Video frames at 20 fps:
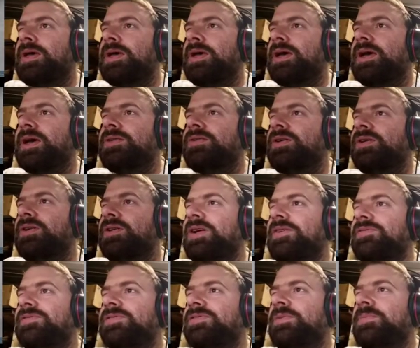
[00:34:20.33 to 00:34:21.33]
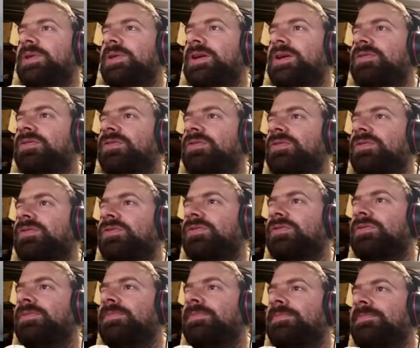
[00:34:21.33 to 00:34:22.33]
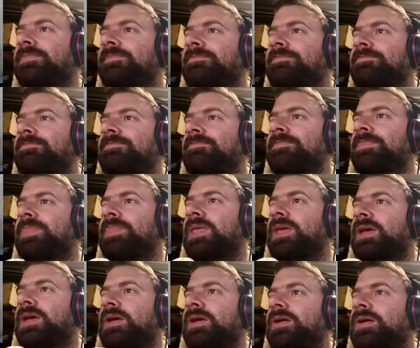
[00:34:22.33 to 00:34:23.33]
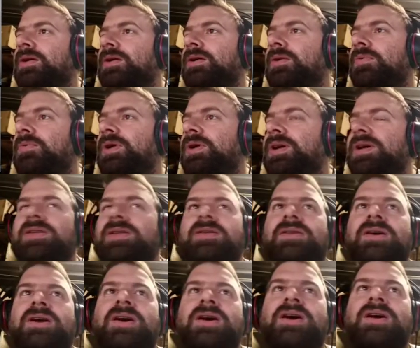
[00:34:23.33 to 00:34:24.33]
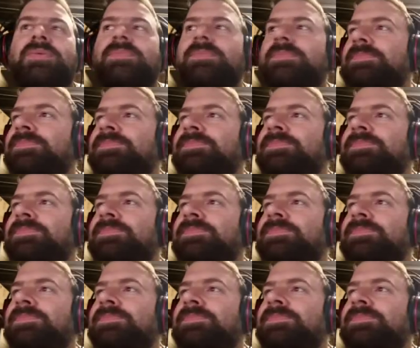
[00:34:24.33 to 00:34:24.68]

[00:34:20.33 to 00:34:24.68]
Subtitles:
And you only have so many undos when okay,